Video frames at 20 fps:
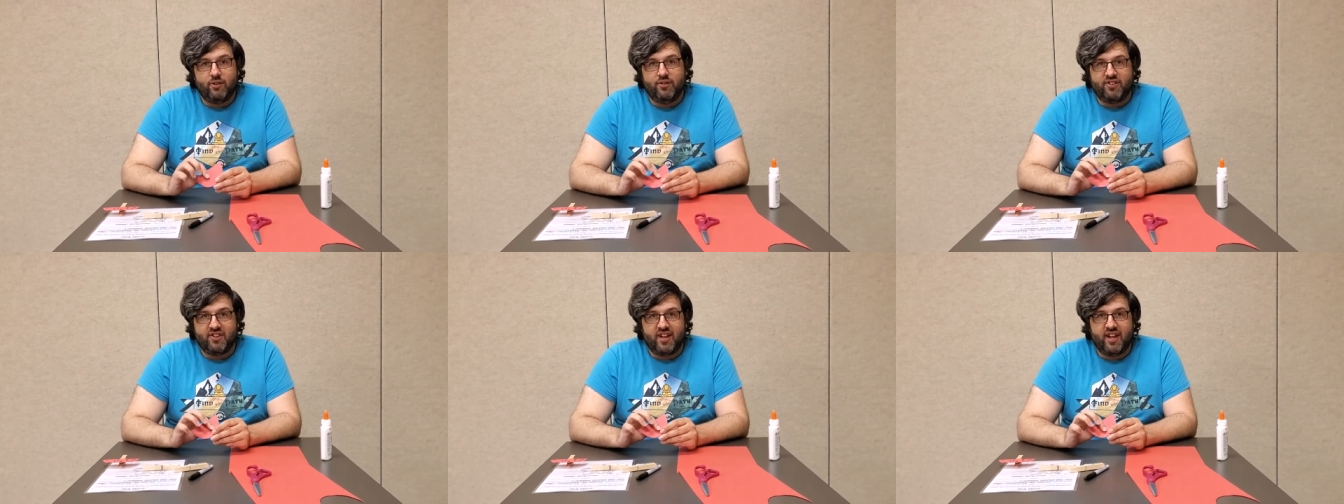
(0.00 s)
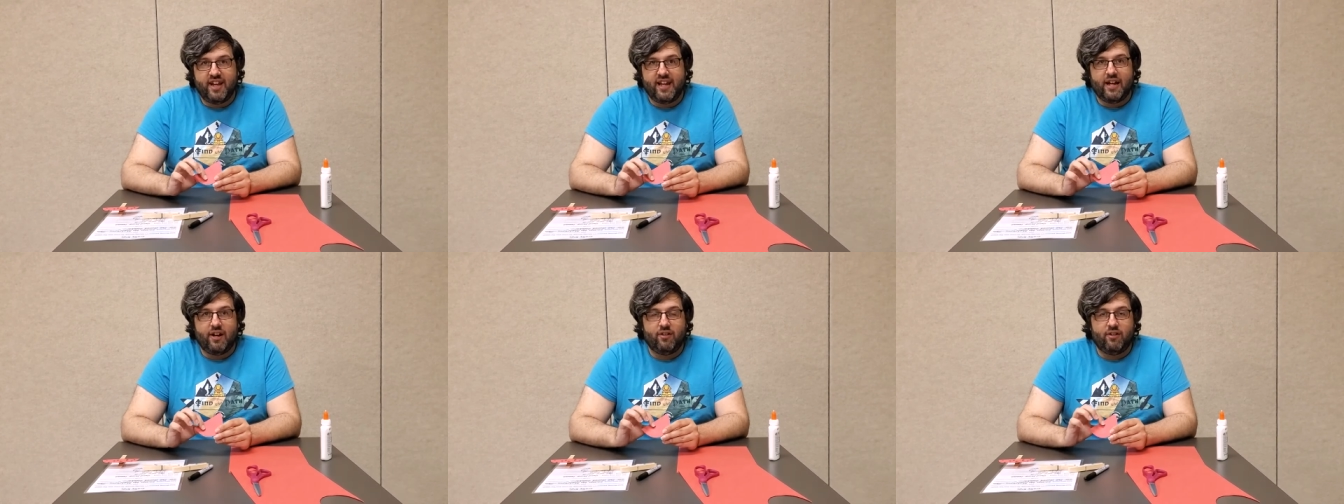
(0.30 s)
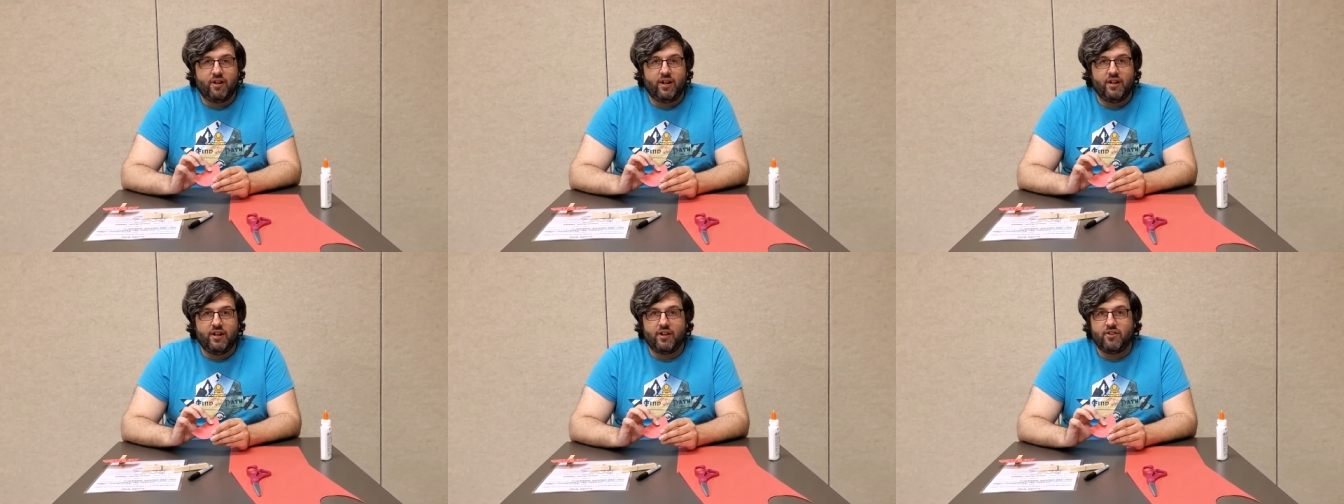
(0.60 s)
is take
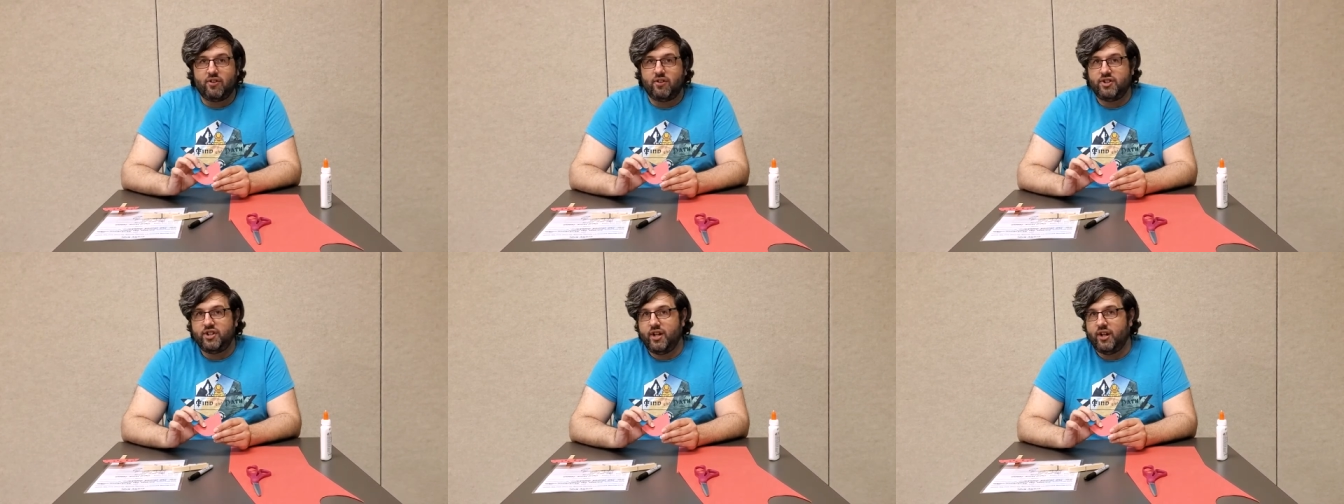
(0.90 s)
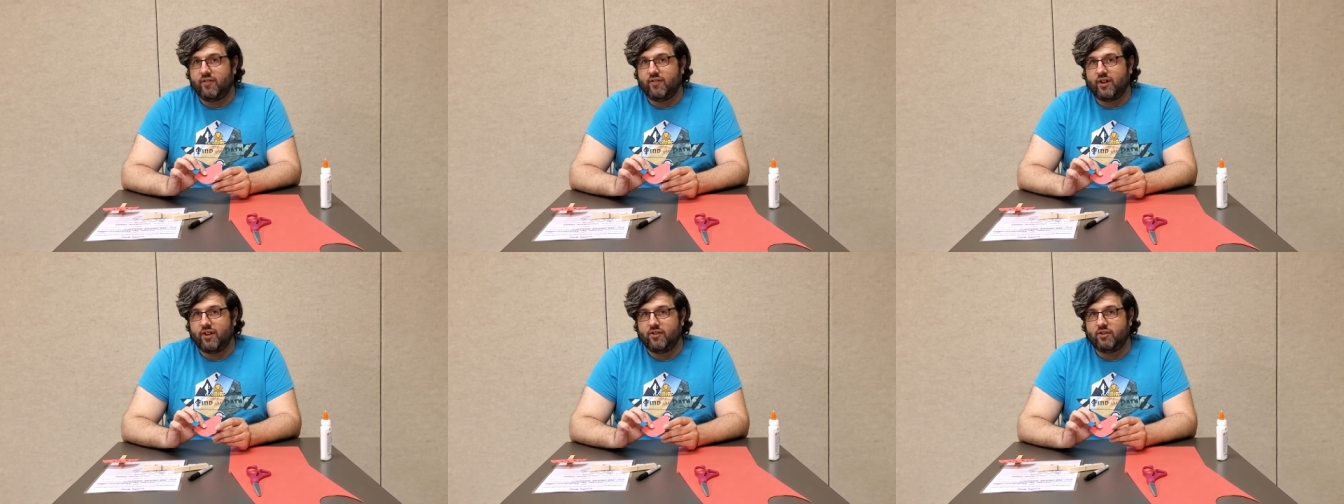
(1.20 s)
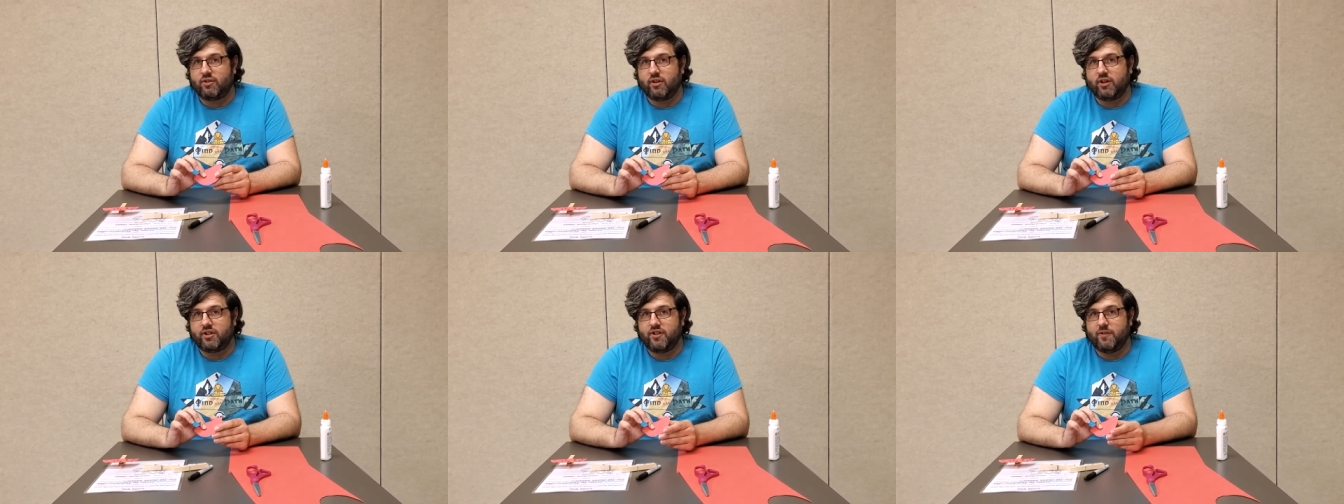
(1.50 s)
out another sheet of
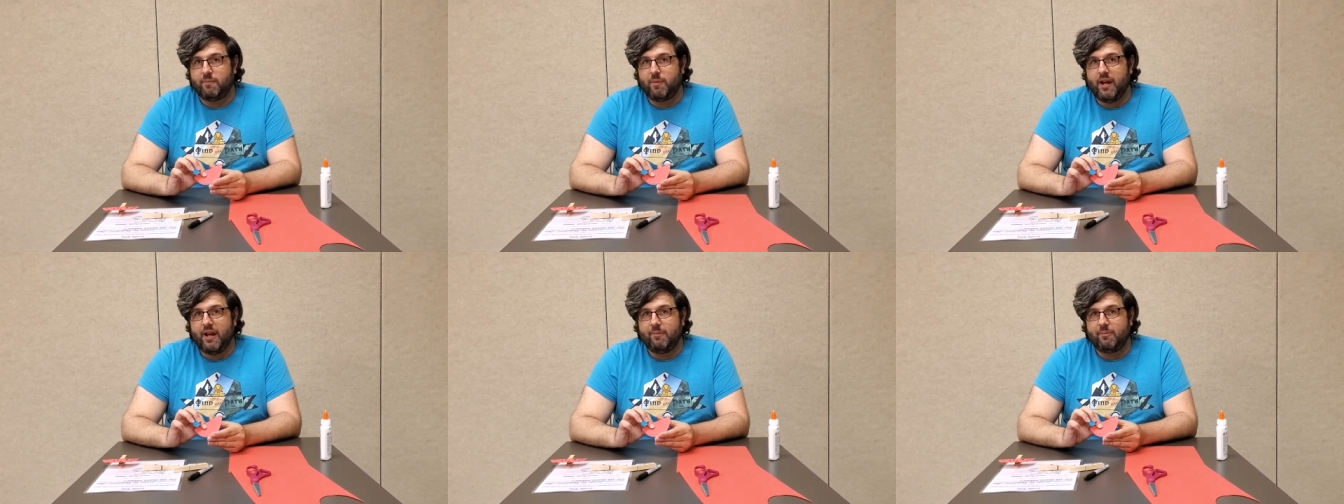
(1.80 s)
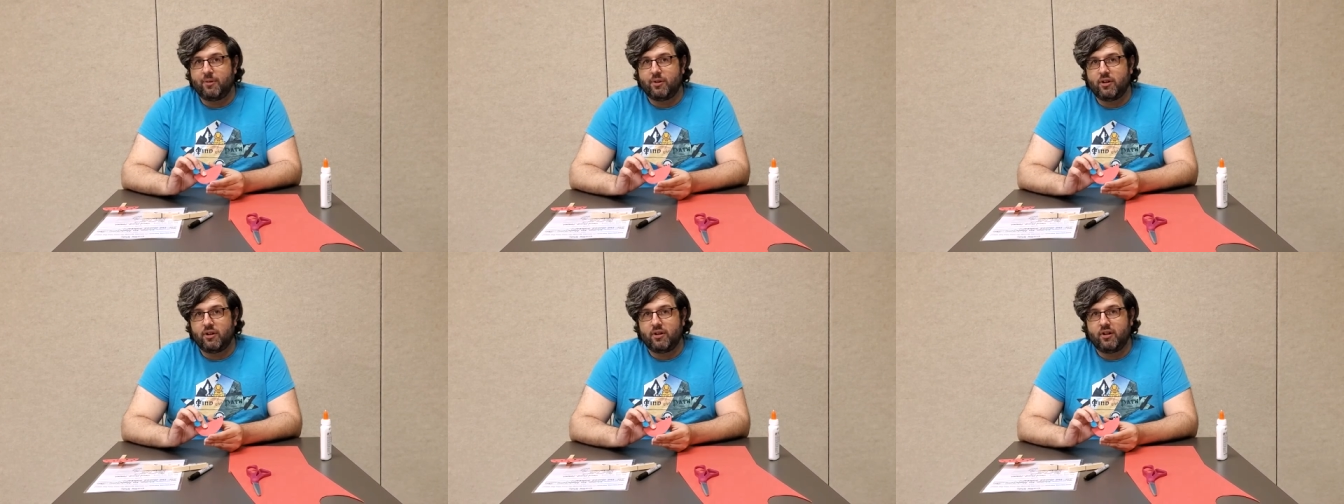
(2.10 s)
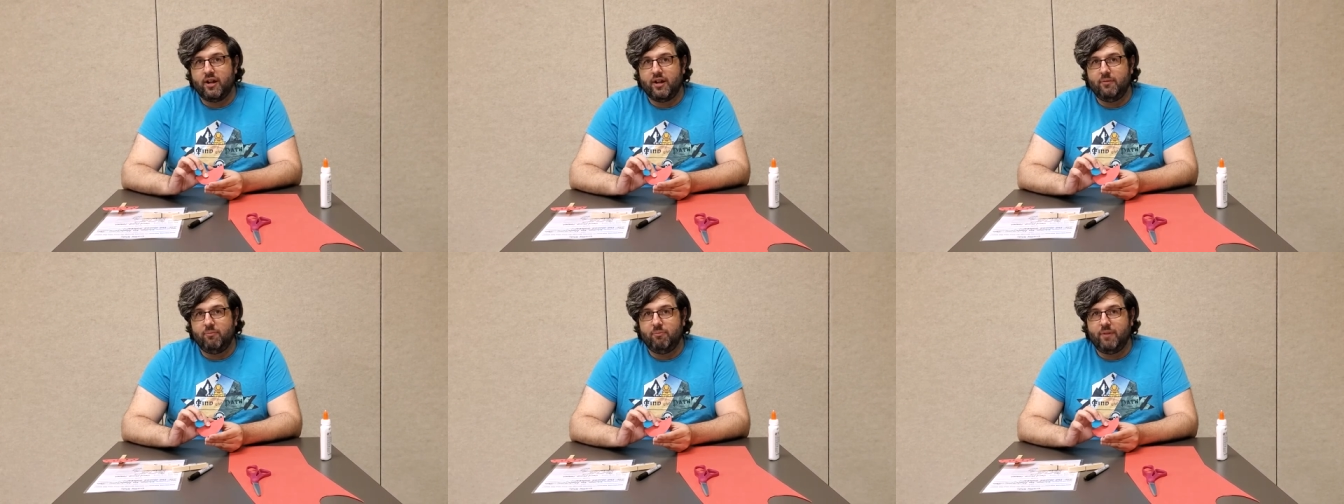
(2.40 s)
construction
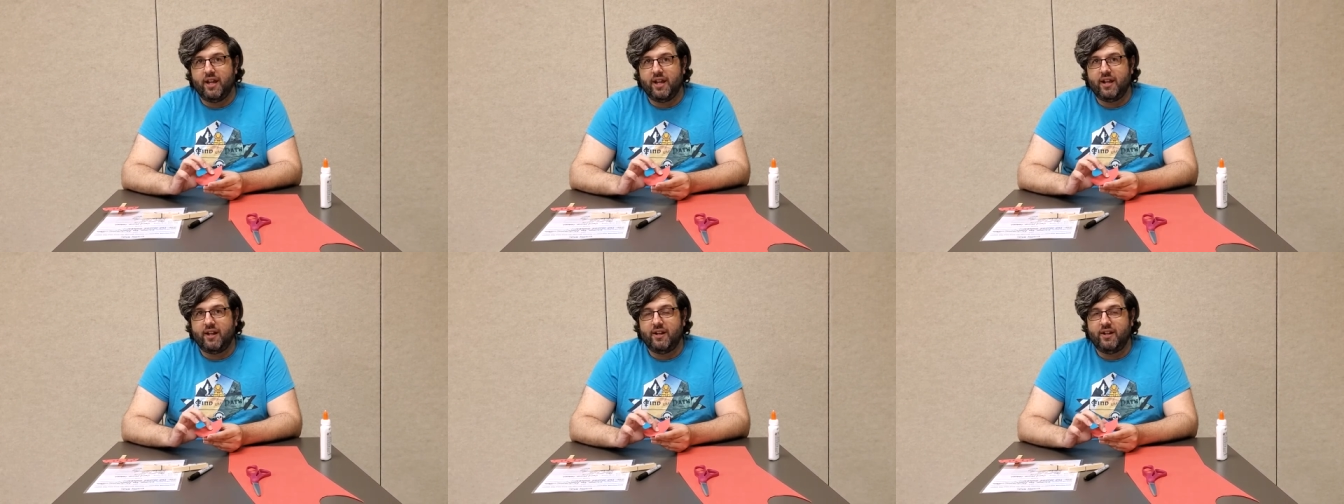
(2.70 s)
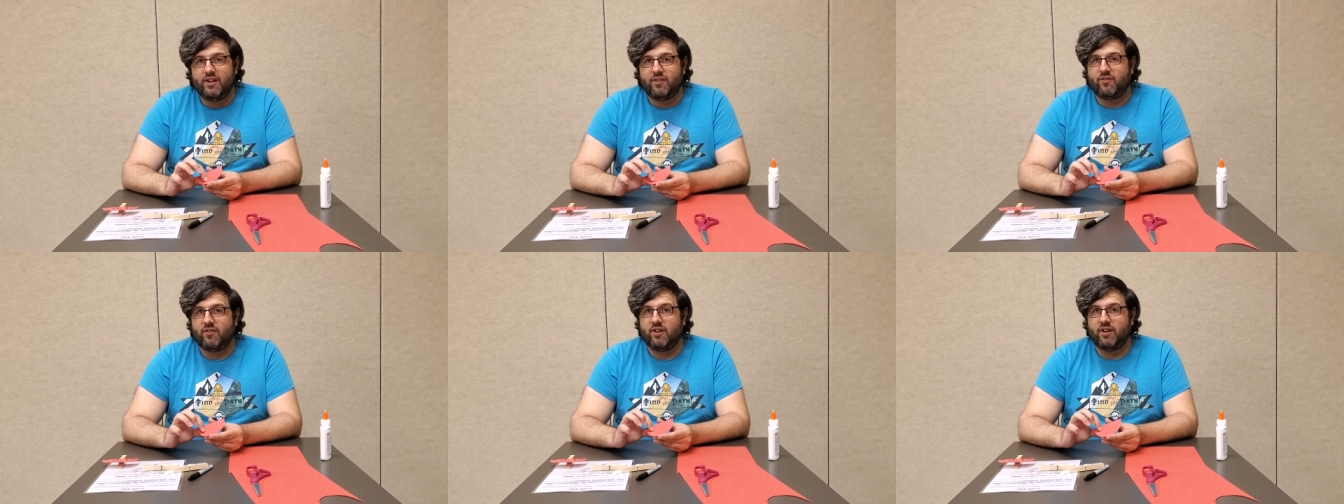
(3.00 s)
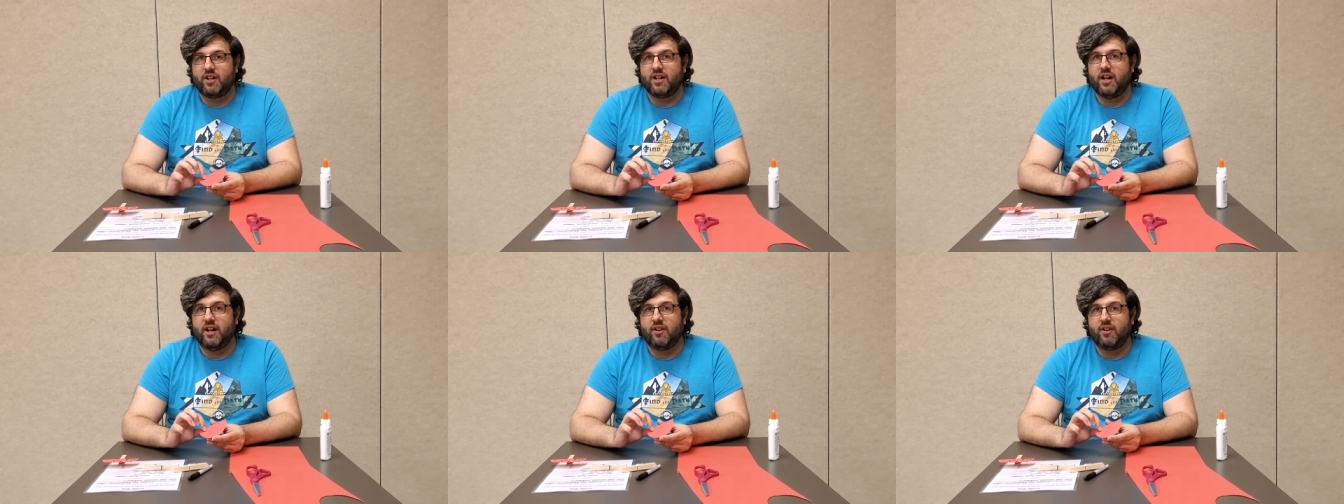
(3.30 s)
paper and make it a
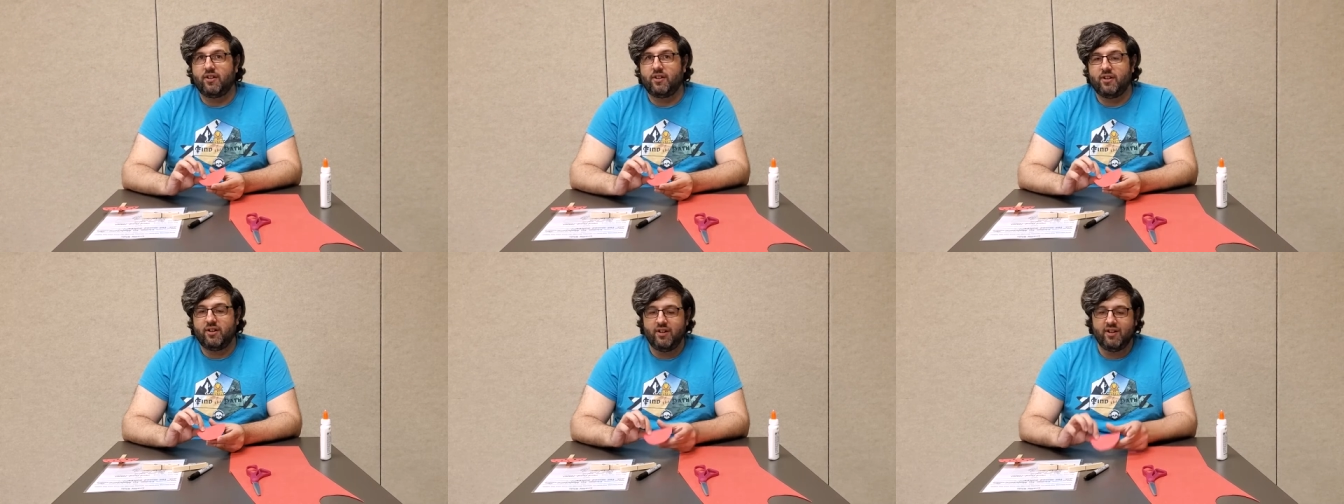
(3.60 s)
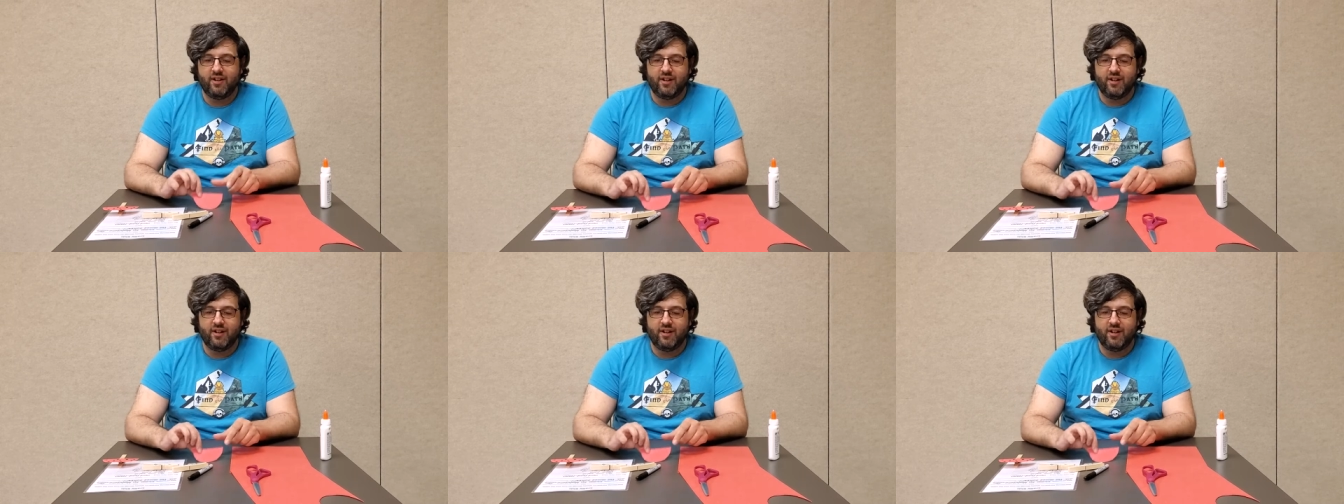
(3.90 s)
different color.